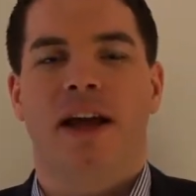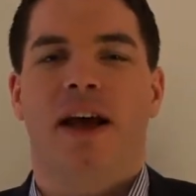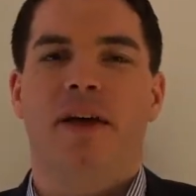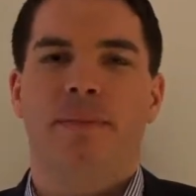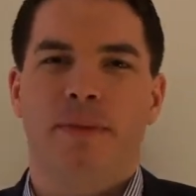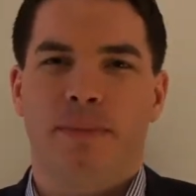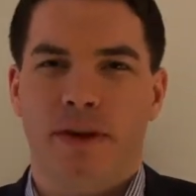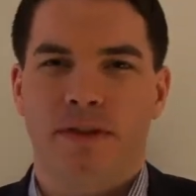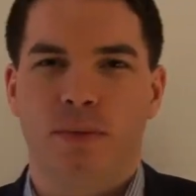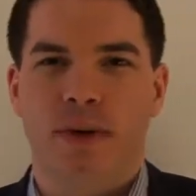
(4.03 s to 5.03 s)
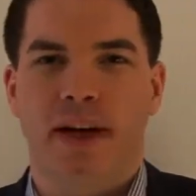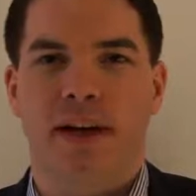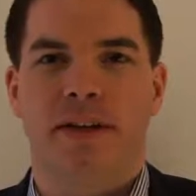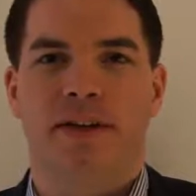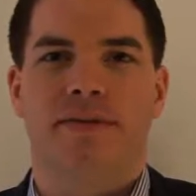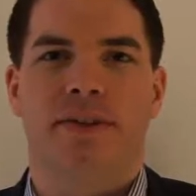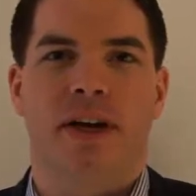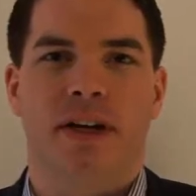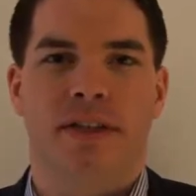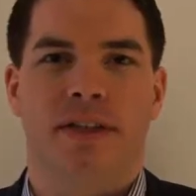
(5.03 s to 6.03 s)
I've been a Price to Win analyst for
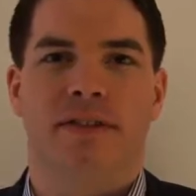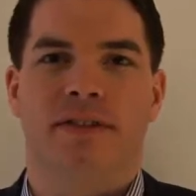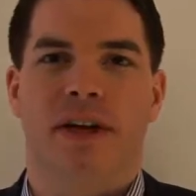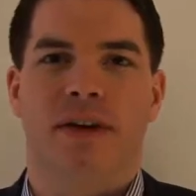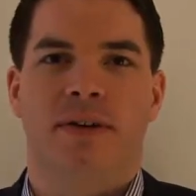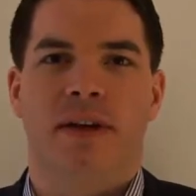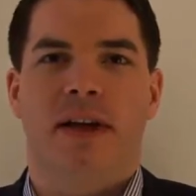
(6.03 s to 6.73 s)
9 years now,